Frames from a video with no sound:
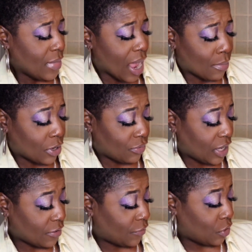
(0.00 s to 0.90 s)
I'm going to
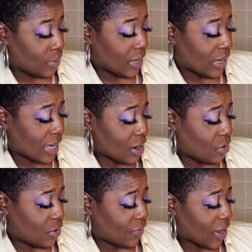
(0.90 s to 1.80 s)
read a few because I don't
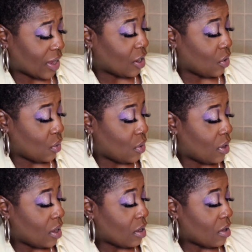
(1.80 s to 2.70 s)
know if I can go
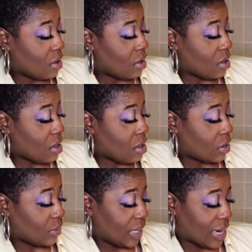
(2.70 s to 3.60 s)
all
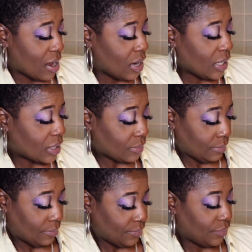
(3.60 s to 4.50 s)
the way down. Let's
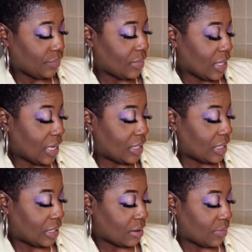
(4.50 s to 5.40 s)

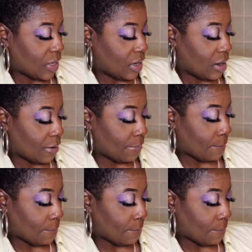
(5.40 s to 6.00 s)
see something here.